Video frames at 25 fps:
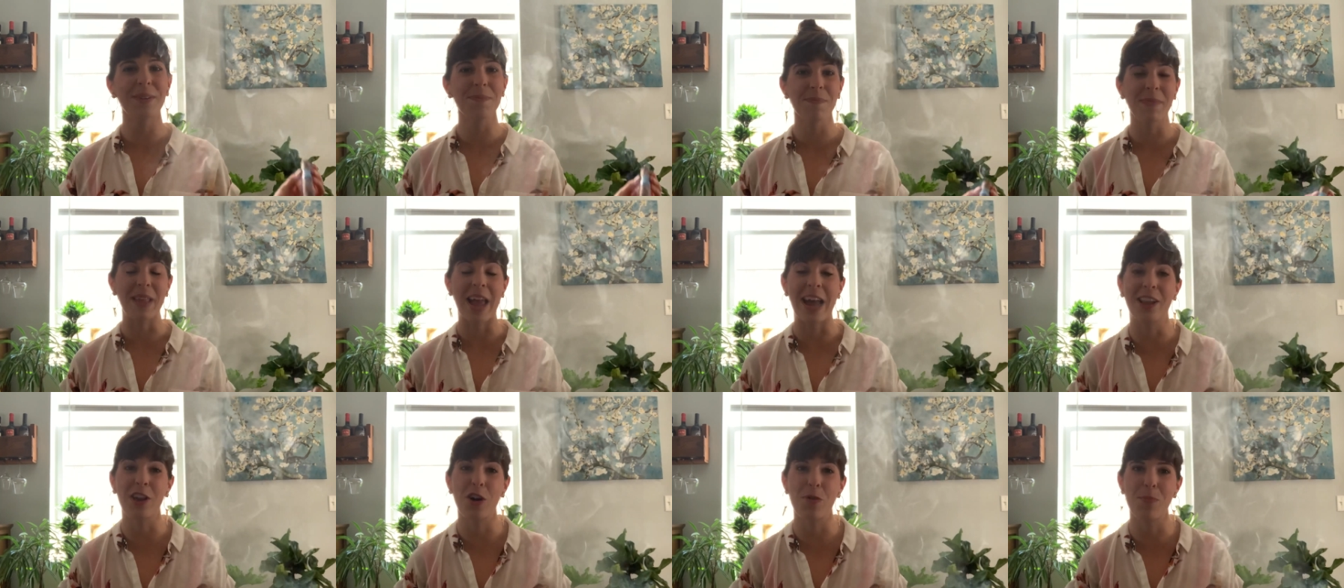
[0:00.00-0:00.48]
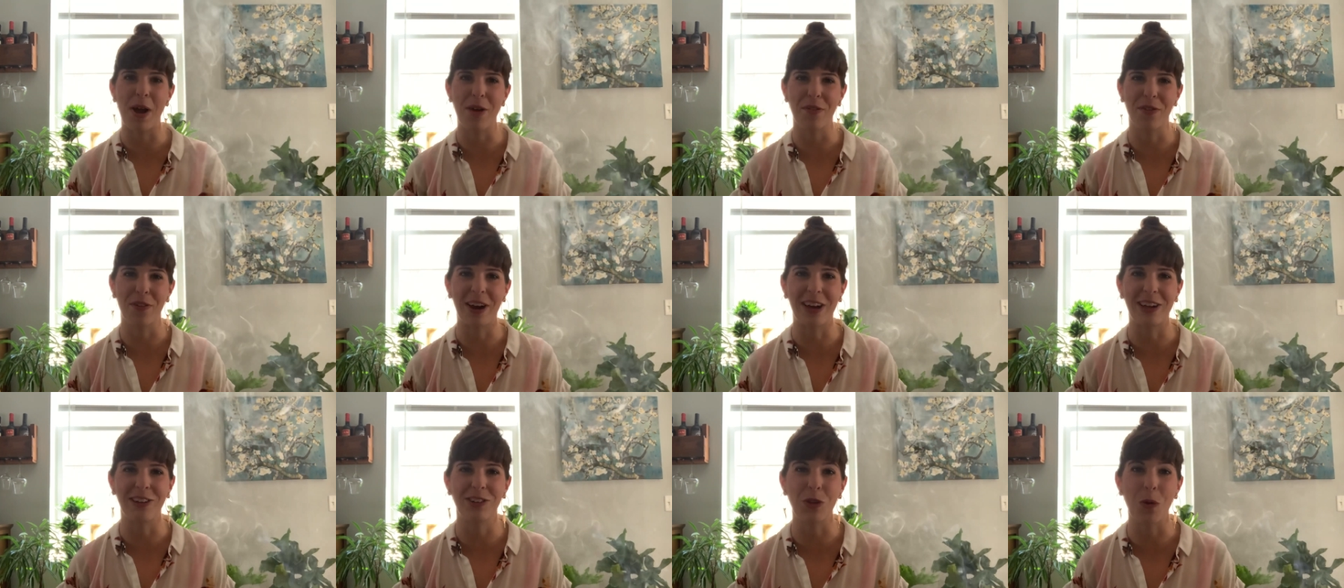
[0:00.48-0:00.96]
Hello my
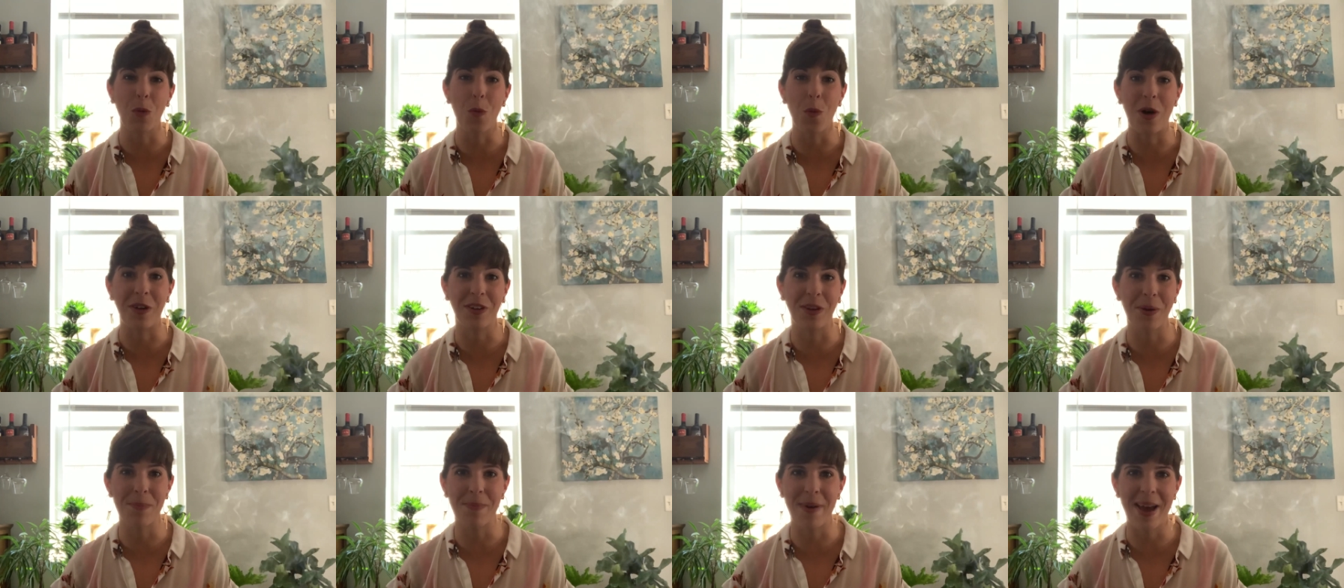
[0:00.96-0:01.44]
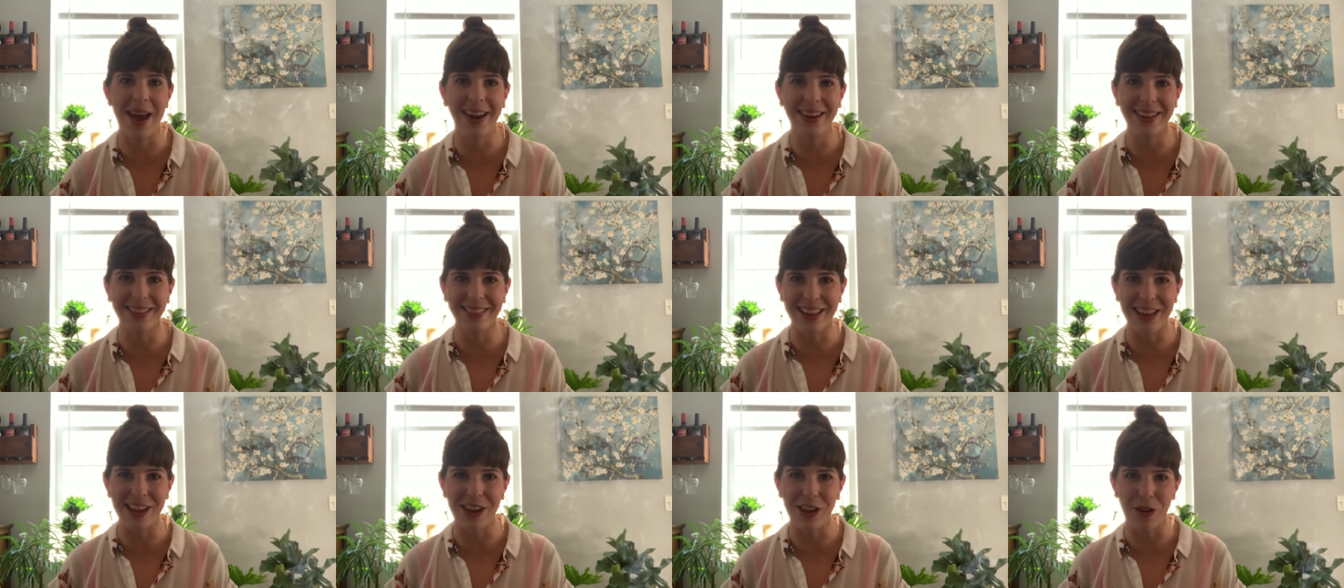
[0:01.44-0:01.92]
friends, welcome back
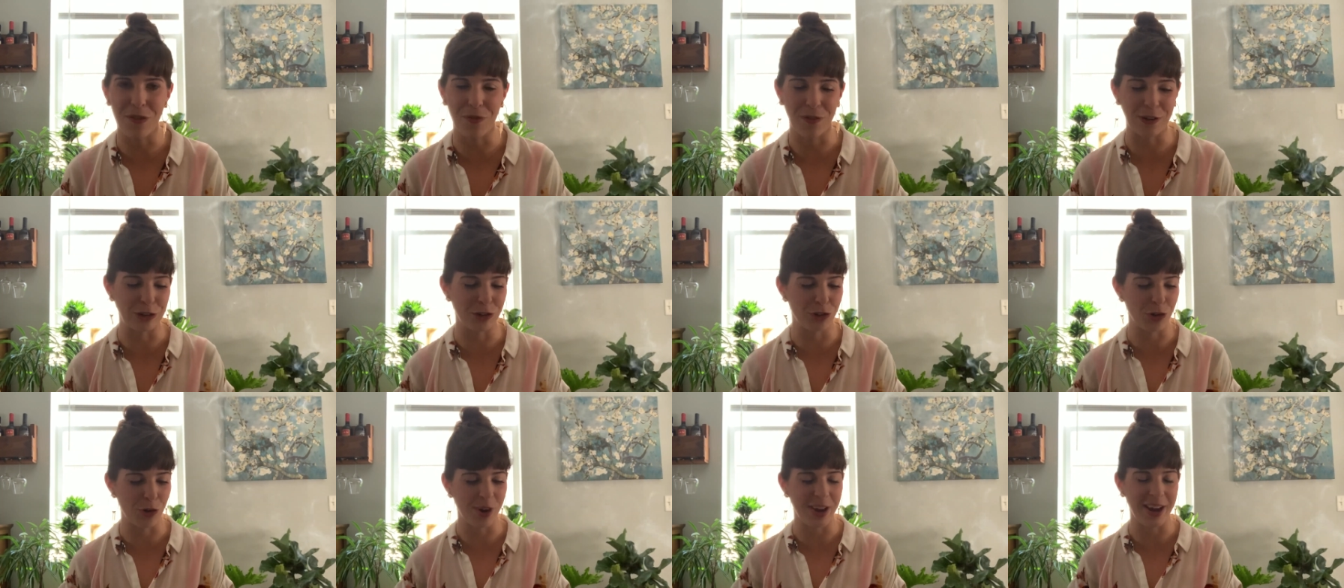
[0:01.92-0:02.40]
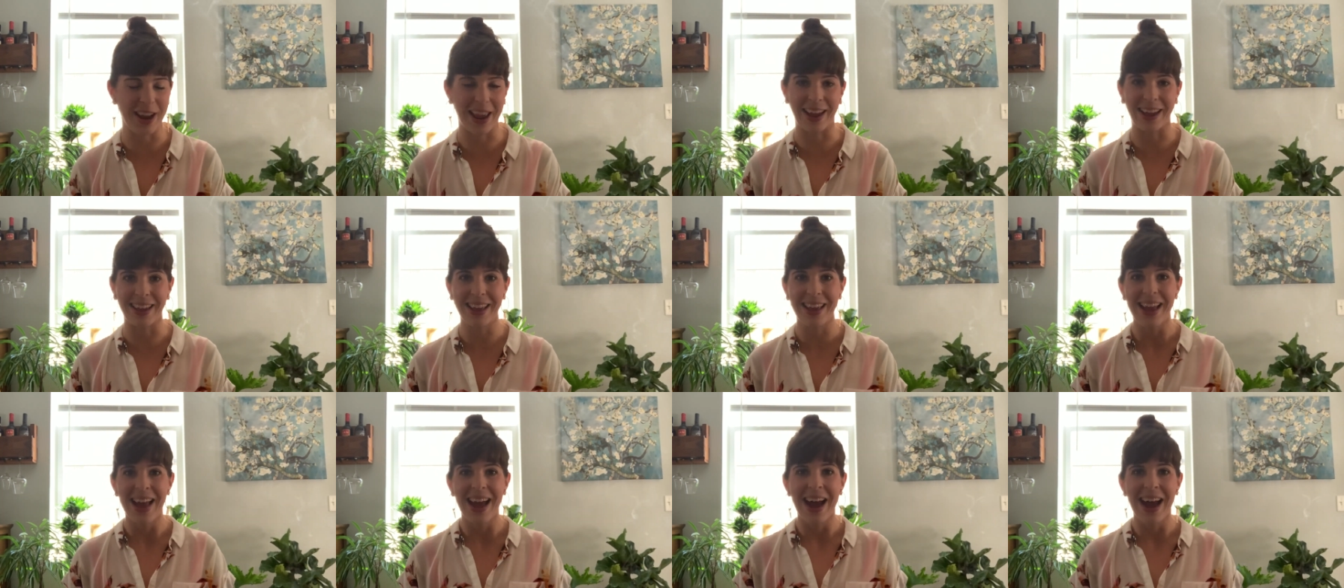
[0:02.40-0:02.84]
and thank you for joining.